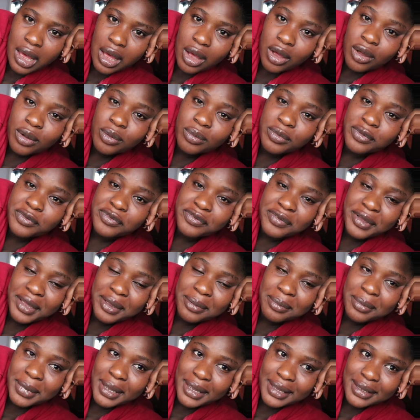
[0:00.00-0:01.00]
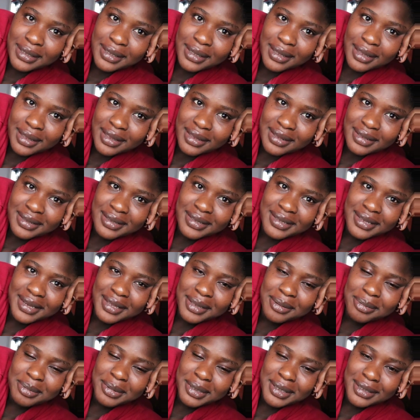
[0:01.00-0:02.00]
I'll be fine by then.
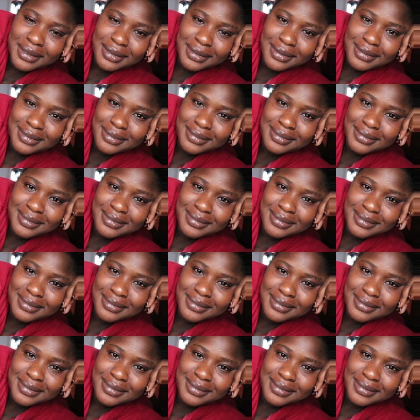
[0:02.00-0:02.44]
Amen.